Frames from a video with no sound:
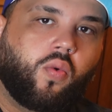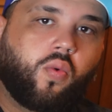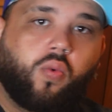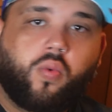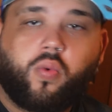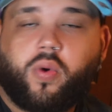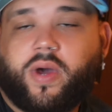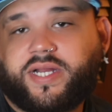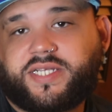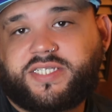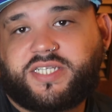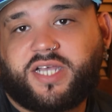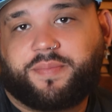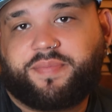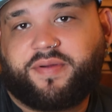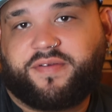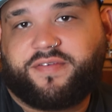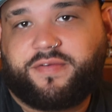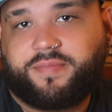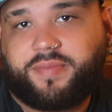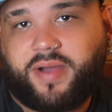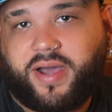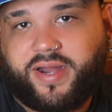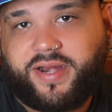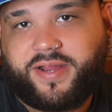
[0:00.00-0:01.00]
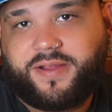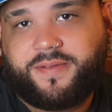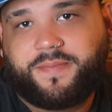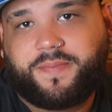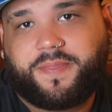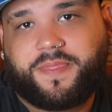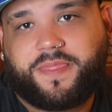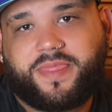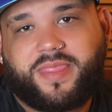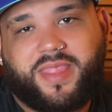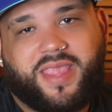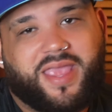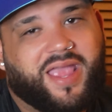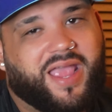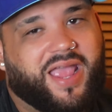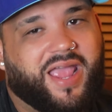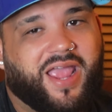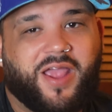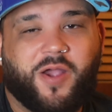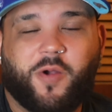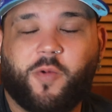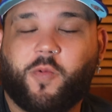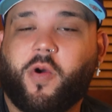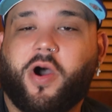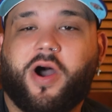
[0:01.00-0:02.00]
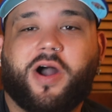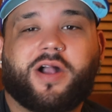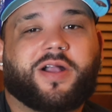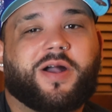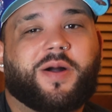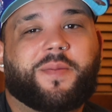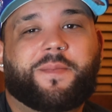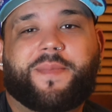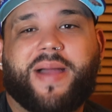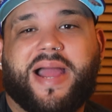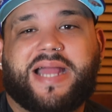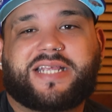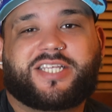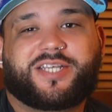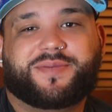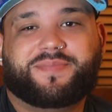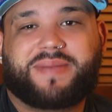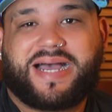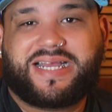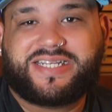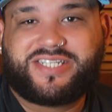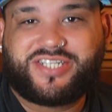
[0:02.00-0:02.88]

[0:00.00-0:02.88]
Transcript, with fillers: What is up everybody? And welcome back to my